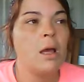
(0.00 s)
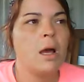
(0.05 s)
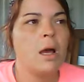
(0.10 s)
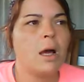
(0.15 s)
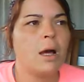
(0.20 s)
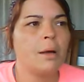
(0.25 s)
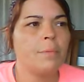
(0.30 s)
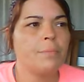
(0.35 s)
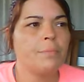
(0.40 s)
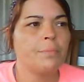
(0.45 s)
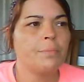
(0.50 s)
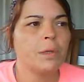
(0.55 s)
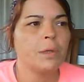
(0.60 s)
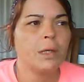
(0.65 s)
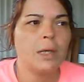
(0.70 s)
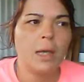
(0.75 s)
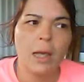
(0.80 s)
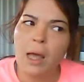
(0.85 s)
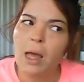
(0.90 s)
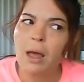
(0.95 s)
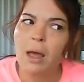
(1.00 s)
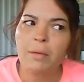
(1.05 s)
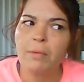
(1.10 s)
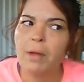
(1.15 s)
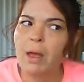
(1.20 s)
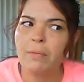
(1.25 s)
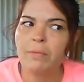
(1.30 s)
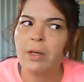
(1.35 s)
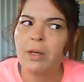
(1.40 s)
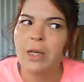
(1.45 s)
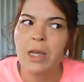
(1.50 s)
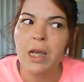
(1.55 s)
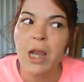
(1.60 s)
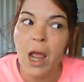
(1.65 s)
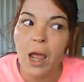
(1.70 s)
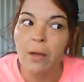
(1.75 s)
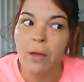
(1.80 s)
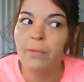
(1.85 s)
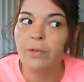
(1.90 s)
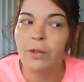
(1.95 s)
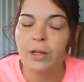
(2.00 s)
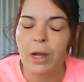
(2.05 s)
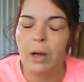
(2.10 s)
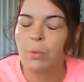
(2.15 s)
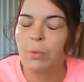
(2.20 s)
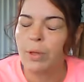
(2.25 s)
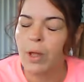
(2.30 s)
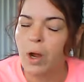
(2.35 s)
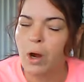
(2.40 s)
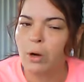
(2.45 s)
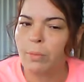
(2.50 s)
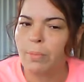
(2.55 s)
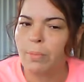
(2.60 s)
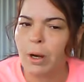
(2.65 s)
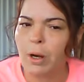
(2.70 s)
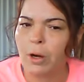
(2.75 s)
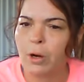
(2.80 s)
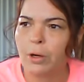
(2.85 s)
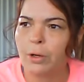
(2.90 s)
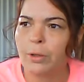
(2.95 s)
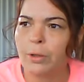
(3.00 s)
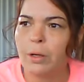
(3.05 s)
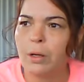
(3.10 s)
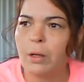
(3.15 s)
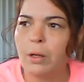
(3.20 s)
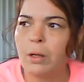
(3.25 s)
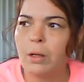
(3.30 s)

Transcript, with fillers: Um, yeah, I, have never dealt with heartburn